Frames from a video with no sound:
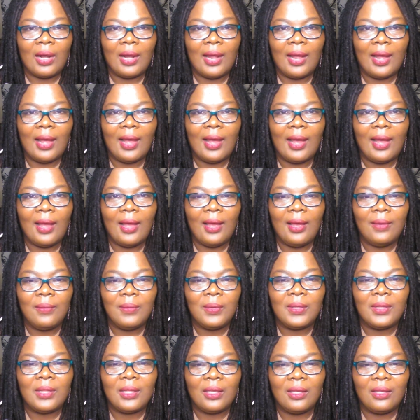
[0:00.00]
I
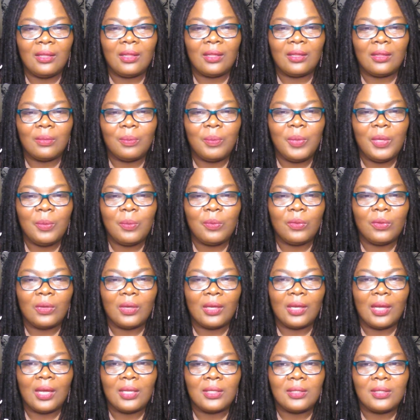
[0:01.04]
would think that the people on the
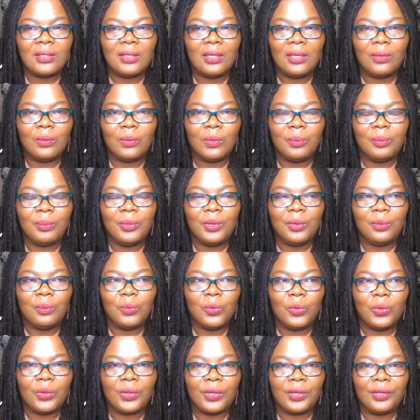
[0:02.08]
continent would be
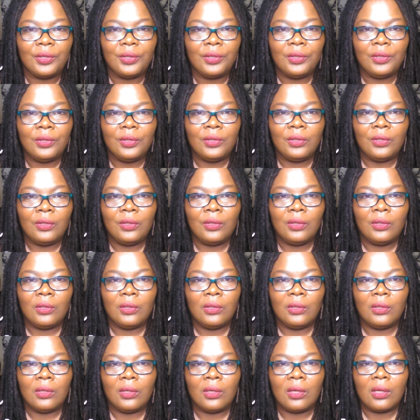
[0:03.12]
more
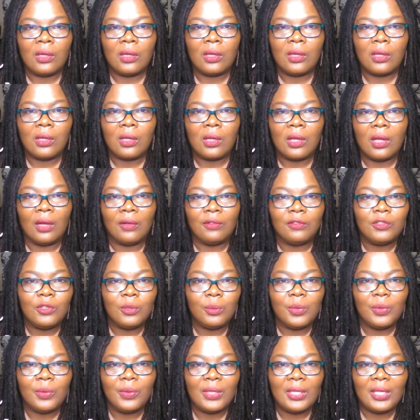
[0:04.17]

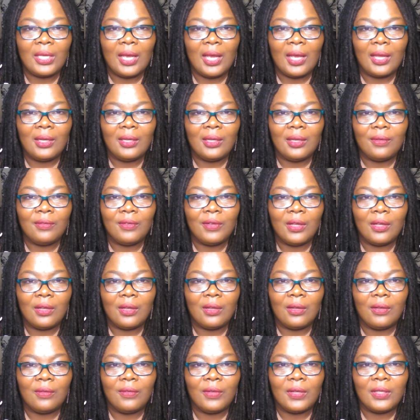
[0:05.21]
comfortable with the idea
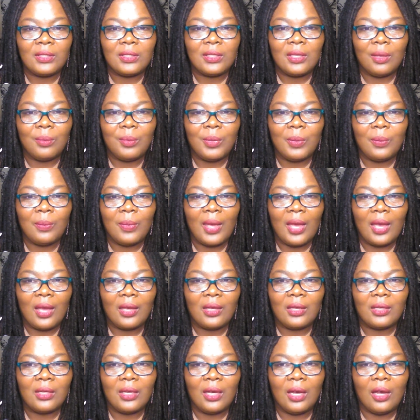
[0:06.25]
of us coming
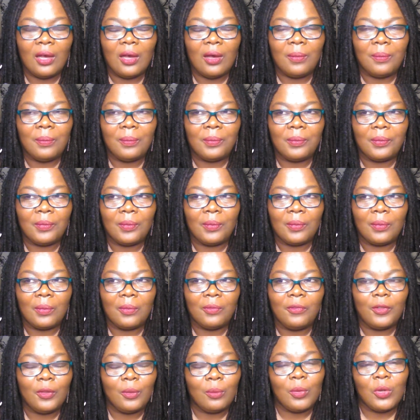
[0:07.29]
back.
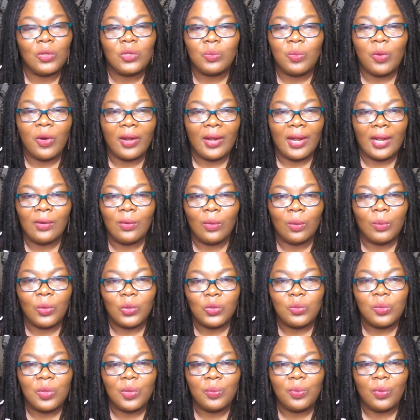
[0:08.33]
For the most part, I know
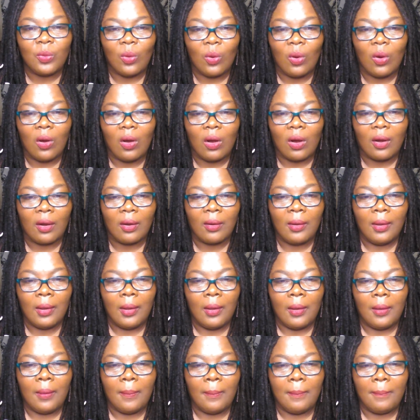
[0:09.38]
most people are.
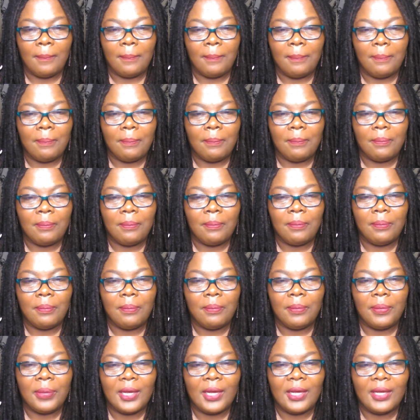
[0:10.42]

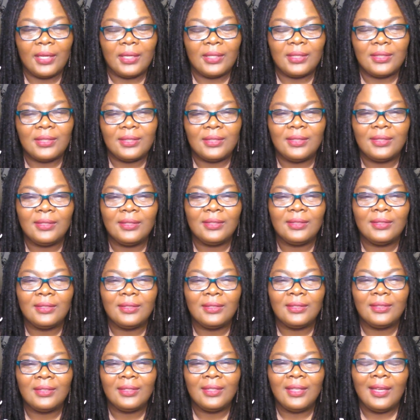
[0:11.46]
But
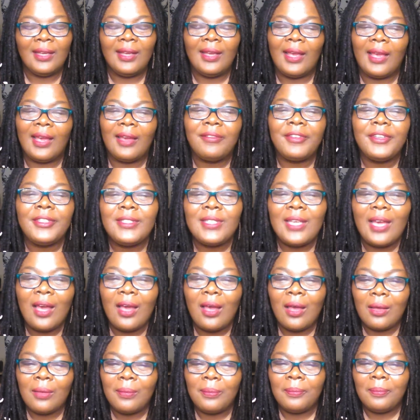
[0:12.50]
every
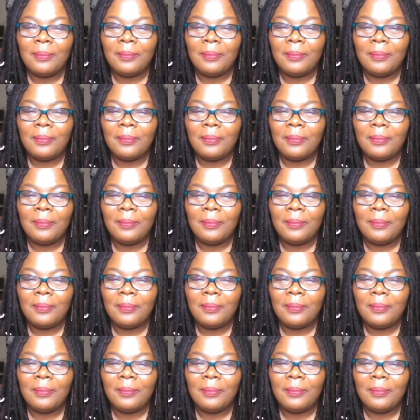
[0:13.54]
time